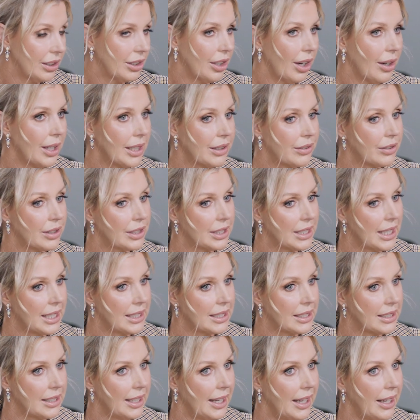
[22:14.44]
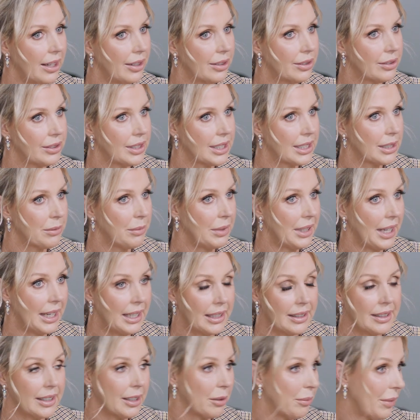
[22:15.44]
Going for a test now doesn't mean
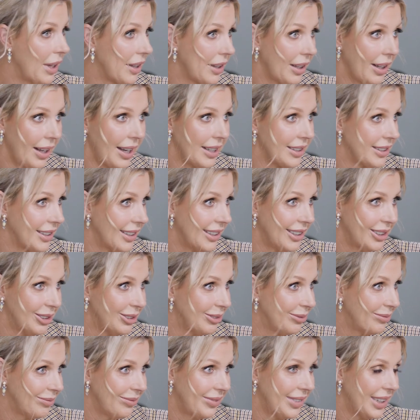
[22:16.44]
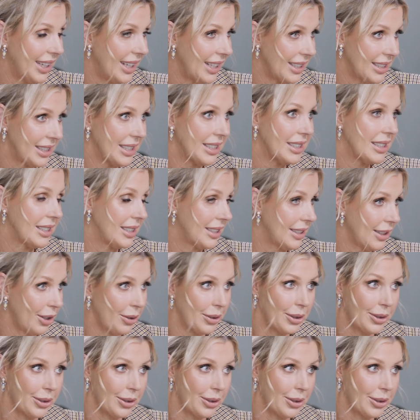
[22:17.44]
anything a month later, as it's so